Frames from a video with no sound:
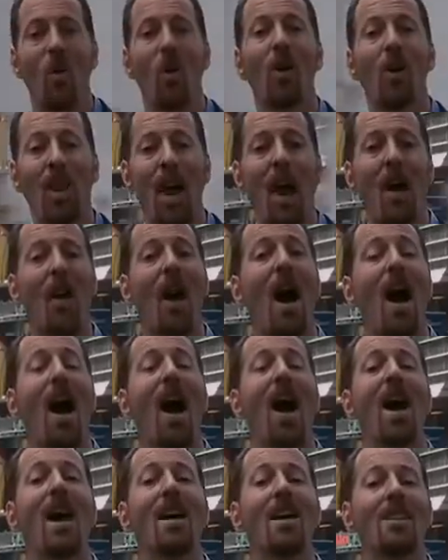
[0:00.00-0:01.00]
Well, now
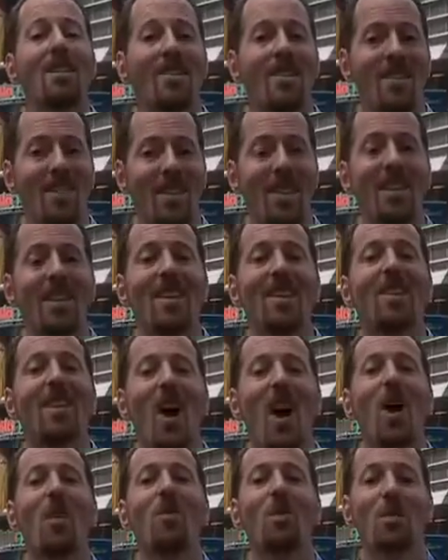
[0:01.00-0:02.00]
I see
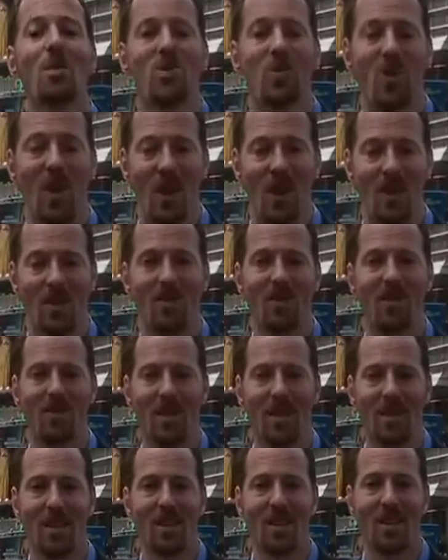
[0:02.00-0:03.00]
garbage trucks.
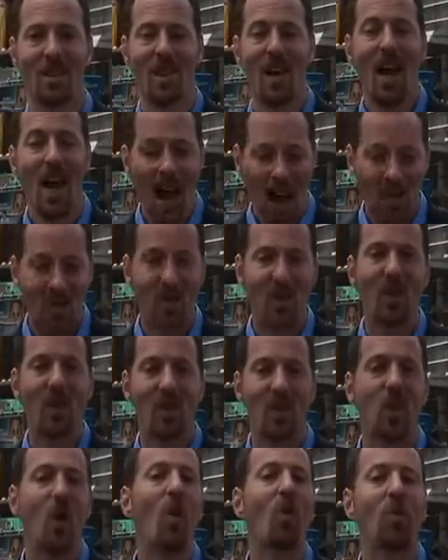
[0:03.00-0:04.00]
I see
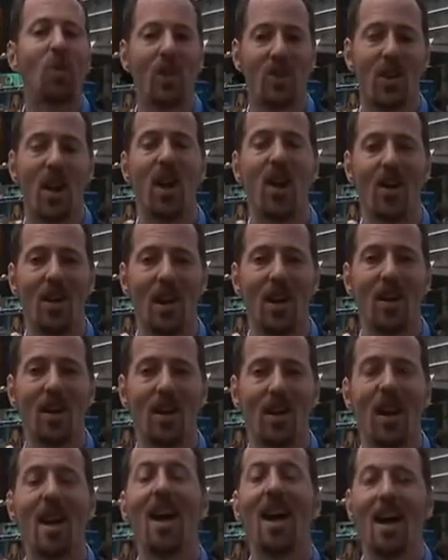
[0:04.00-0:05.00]
the load they're carrying.
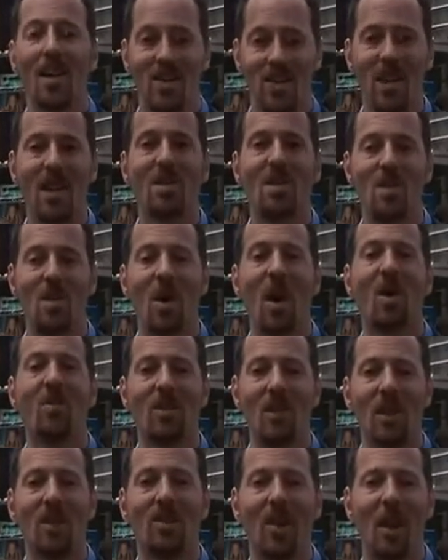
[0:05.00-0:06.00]
I see them
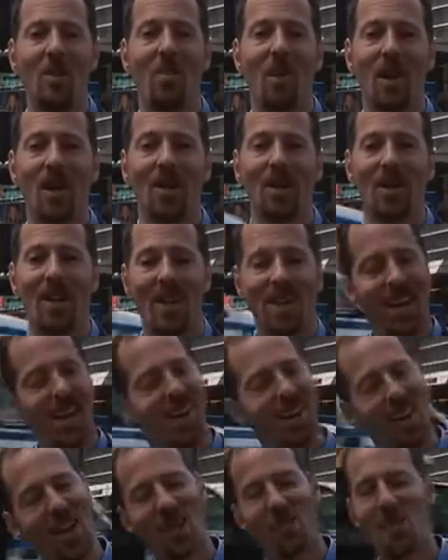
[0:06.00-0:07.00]
coming to dump it.
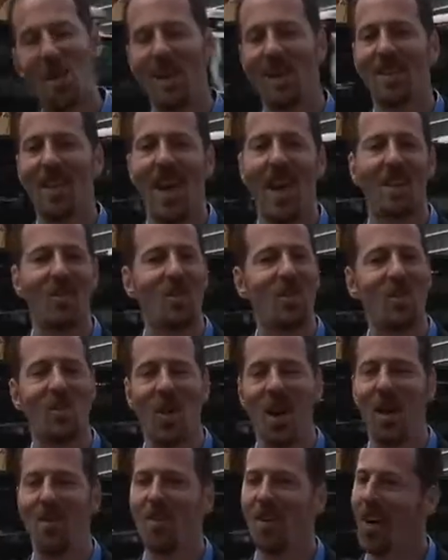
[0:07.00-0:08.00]
And like my taxi
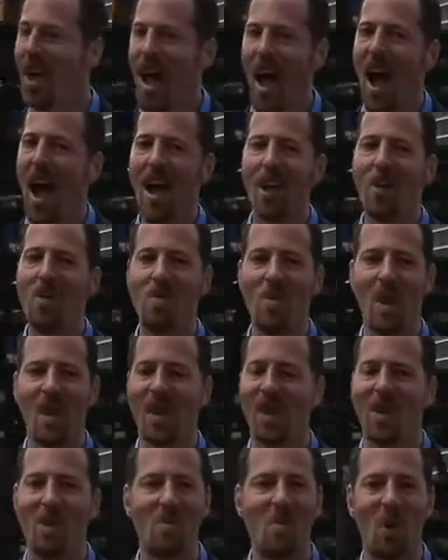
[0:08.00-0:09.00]
driver, I don't
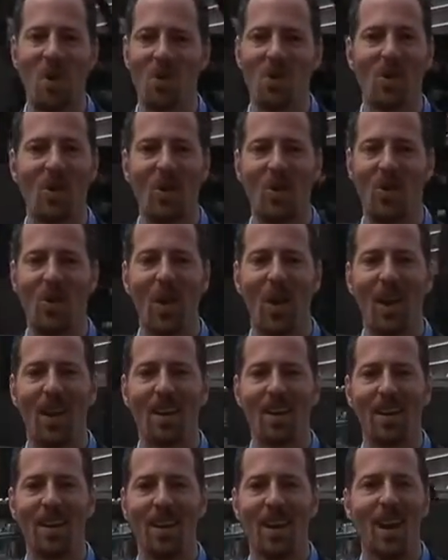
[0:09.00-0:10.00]
make it a personal thing.
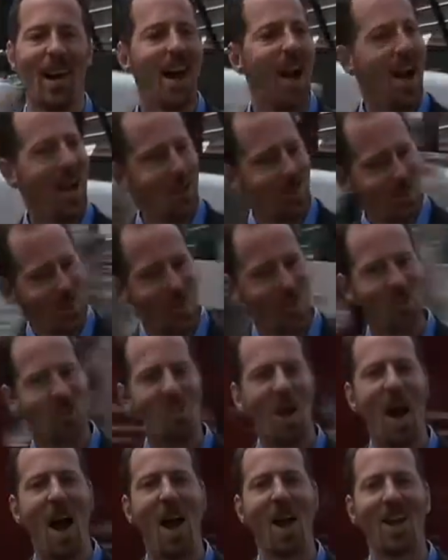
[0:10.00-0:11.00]
I just
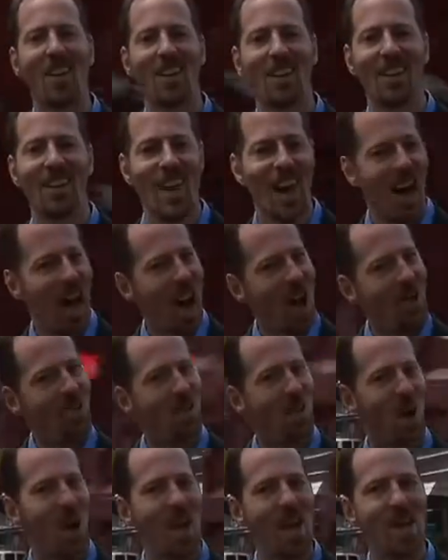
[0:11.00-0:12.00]
smile, I
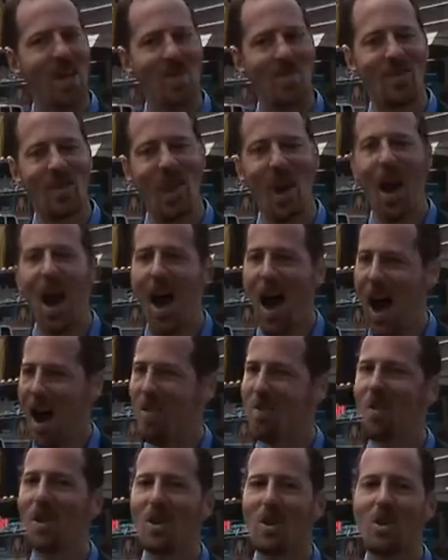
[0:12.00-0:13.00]
wave,
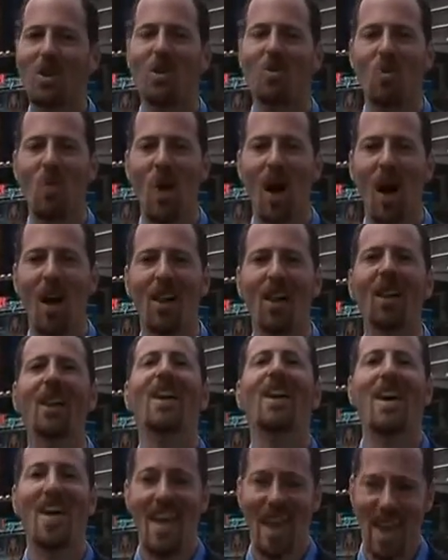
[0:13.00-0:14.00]
I wish them well,
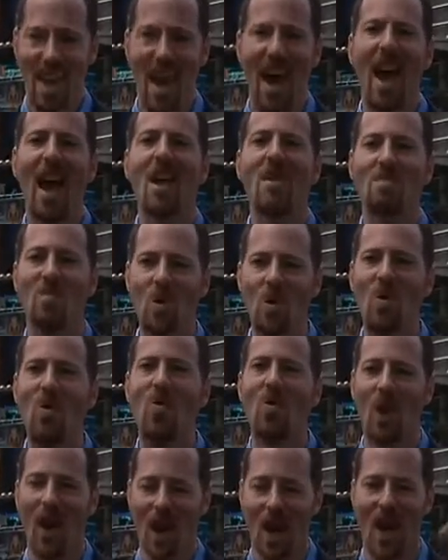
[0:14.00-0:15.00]
and I
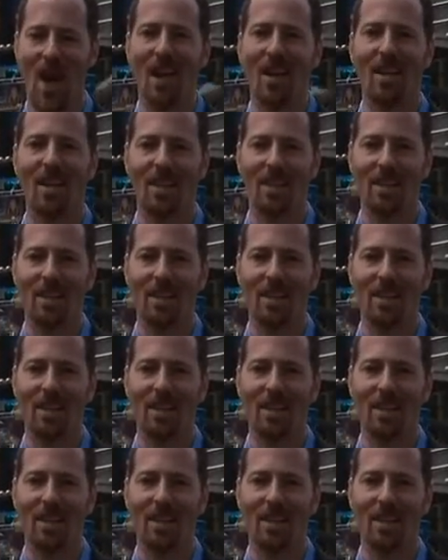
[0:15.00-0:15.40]
move on.